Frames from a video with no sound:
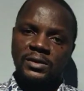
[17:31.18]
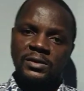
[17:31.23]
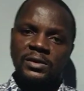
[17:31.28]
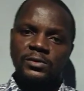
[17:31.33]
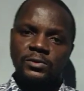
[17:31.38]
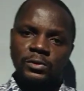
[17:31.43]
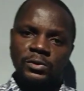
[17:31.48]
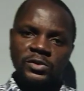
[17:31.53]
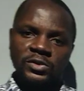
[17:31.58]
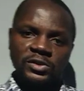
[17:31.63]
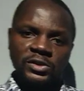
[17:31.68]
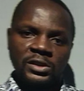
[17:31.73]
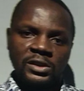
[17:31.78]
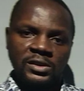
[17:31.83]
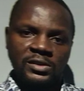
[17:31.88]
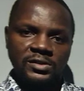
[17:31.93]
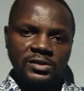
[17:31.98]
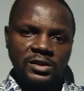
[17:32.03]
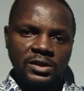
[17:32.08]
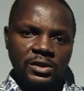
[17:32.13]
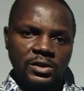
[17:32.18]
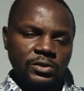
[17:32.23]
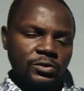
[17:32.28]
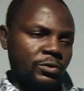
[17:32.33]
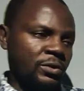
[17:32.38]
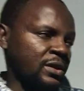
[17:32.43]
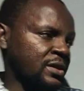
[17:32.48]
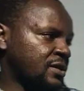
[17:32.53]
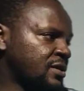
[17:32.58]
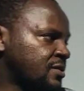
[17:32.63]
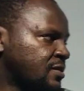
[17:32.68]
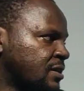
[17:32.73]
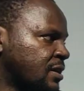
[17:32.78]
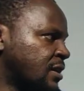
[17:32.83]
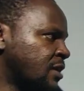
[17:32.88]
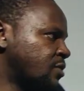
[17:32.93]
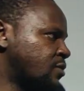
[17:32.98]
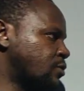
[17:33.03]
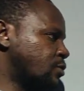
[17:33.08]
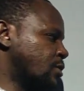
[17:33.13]
dissociate. So in this
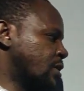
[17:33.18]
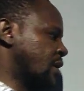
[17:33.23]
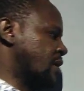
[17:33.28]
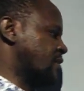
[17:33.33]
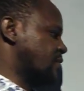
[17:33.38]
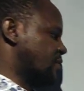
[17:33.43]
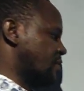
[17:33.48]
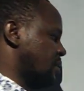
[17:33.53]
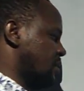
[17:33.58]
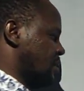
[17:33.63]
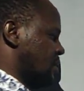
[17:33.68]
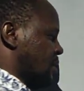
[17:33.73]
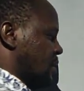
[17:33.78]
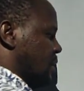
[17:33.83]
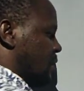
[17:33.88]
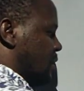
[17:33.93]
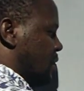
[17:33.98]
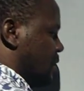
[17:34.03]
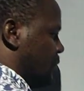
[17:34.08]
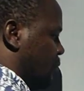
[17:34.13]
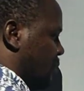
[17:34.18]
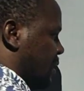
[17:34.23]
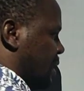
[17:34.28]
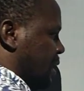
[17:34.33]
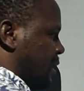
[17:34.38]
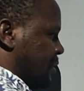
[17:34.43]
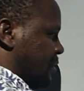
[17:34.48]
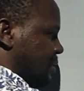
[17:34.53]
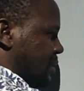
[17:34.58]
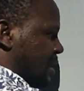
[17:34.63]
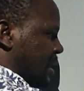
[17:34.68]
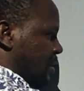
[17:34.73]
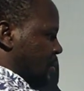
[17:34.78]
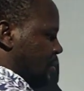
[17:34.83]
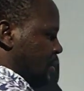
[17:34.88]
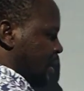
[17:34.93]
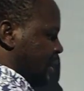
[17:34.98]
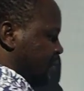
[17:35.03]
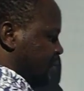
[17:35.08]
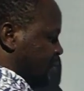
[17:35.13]
case, you can see we can
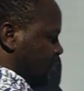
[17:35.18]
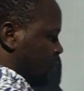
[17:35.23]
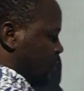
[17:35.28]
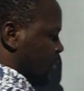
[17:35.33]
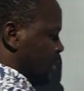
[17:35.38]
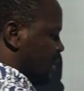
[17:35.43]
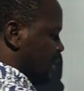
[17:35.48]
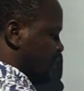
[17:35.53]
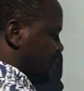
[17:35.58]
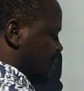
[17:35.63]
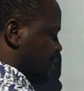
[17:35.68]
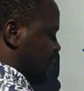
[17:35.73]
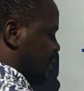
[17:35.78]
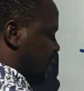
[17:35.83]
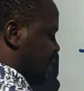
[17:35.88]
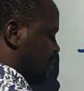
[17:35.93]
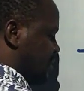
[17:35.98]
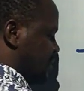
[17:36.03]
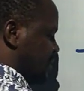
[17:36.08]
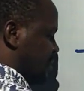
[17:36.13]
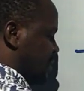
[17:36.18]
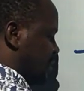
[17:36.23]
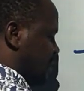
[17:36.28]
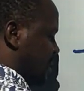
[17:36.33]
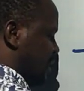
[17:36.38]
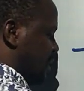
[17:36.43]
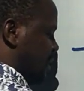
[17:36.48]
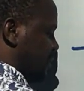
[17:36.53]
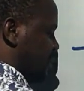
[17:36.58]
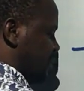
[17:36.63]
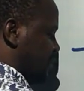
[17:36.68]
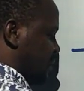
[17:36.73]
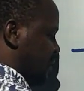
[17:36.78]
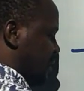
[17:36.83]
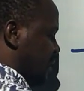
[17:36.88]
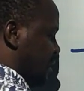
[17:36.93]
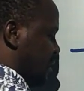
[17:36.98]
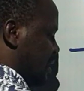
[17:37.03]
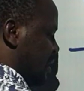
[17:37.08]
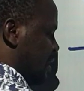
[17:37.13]
ionize this one and get
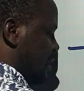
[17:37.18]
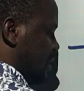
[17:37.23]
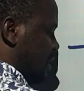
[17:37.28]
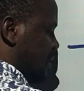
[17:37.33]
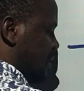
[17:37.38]
CH3